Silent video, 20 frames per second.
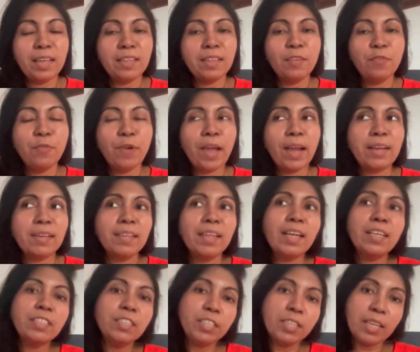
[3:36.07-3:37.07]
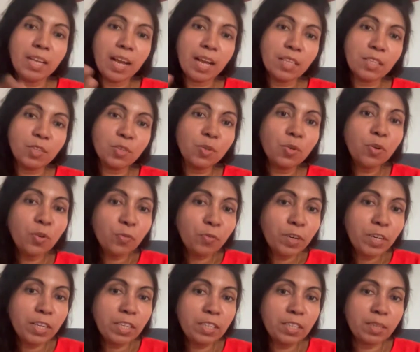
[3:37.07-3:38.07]
fact that she has no
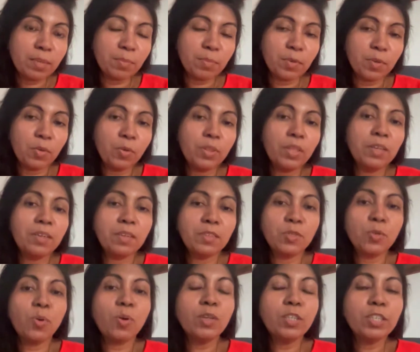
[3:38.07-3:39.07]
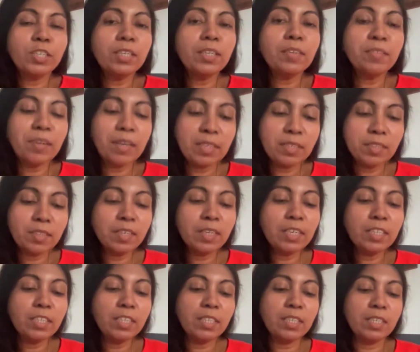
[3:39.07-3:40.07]
freedom or the social
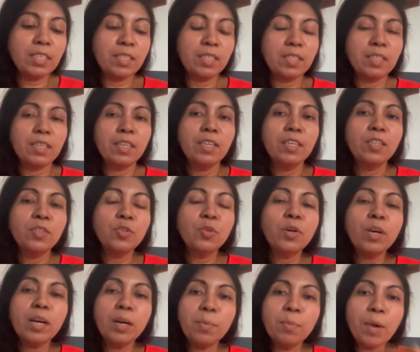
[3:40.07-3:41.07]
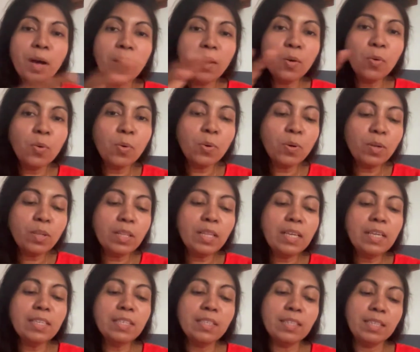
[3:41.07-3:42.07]
restrictions. So among all
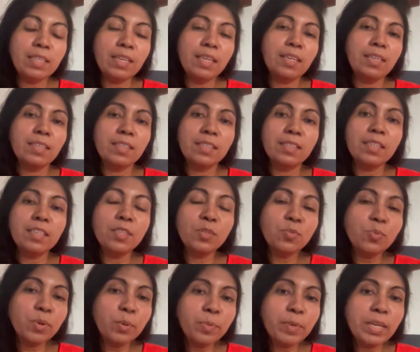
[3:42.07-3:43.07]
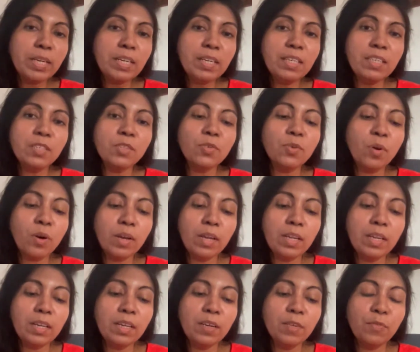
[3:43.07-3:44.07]
these things, this woman is
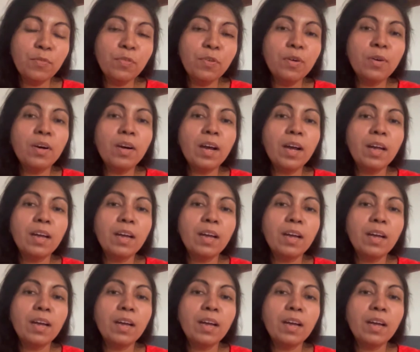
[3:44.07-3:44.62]
going for